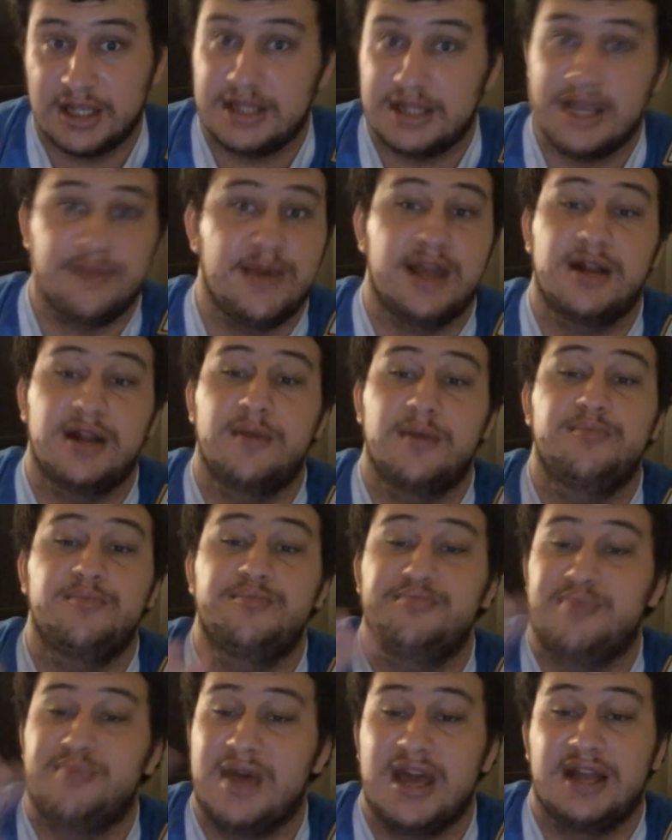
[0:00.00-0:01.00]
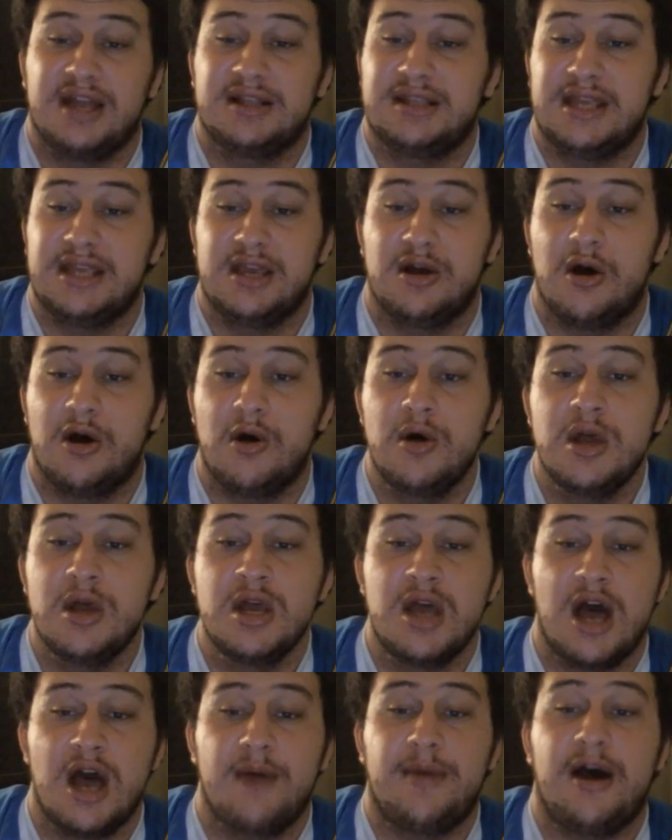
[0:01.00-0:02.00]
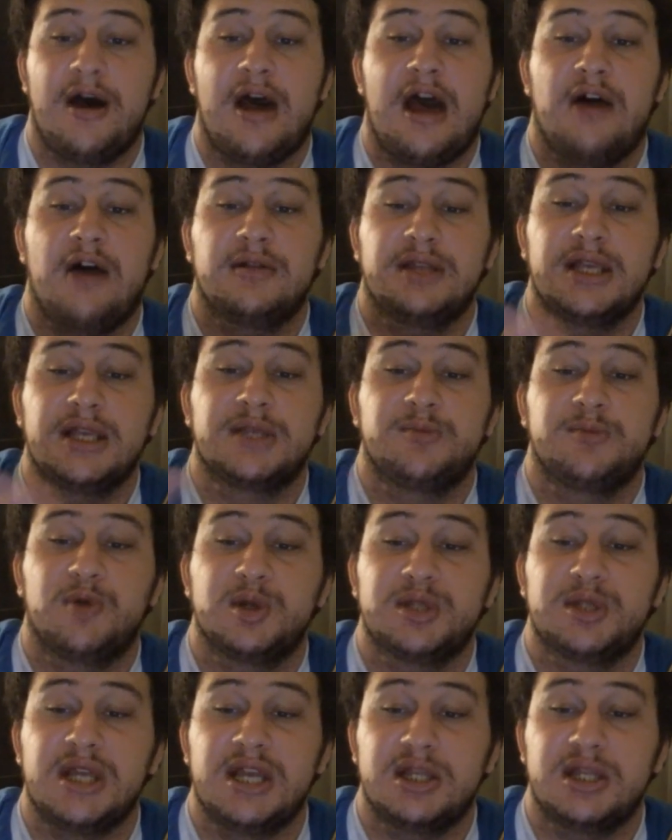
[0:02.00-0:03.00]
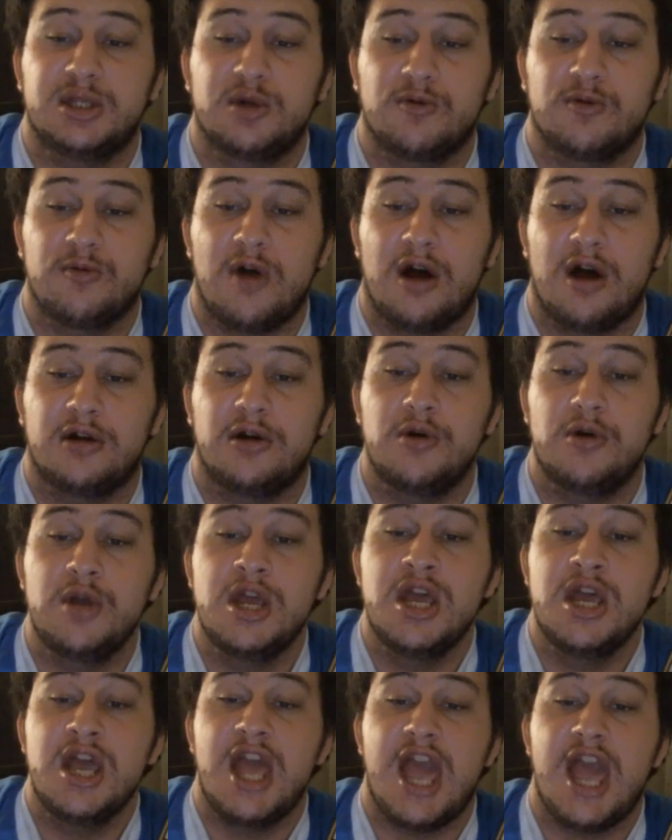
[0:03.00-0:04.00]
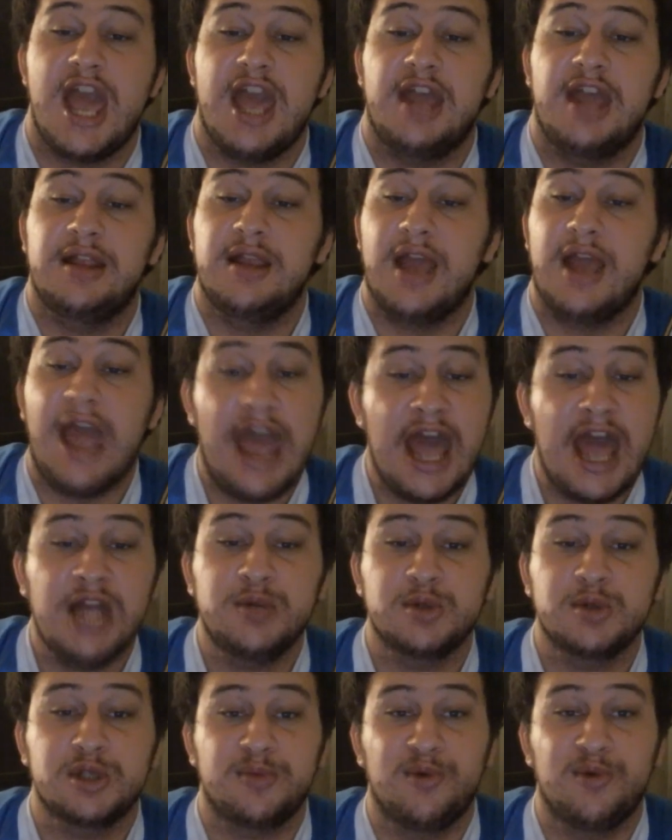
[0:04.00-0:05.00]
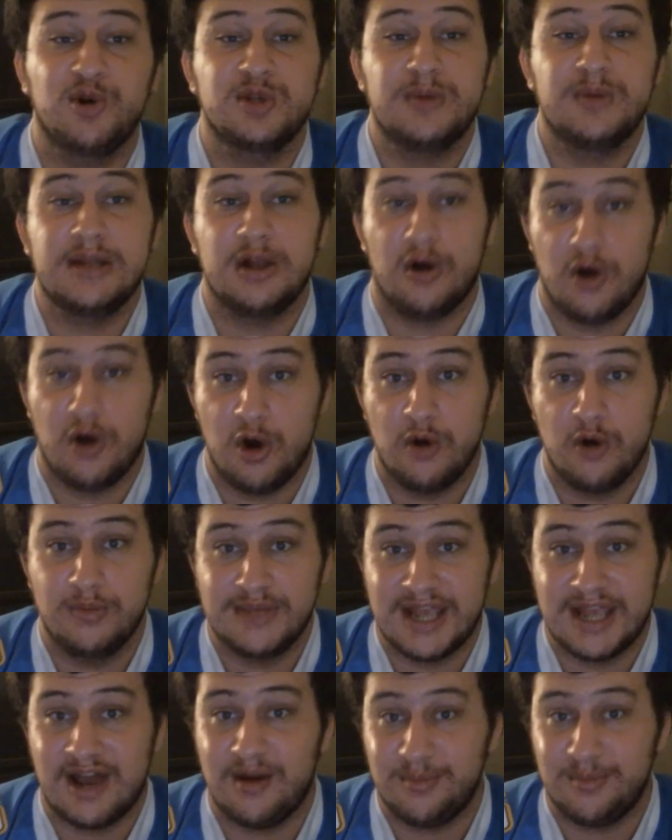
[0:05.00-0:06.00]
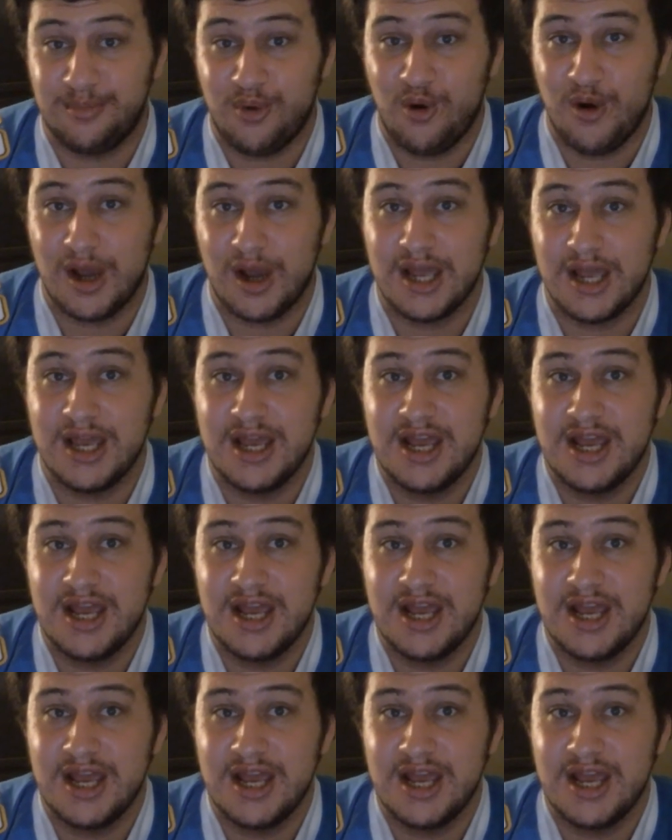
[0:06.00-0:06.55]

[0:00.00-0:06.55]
They made a big deal about how this was in Toronto, and Edge was supposed to be the hometown boy,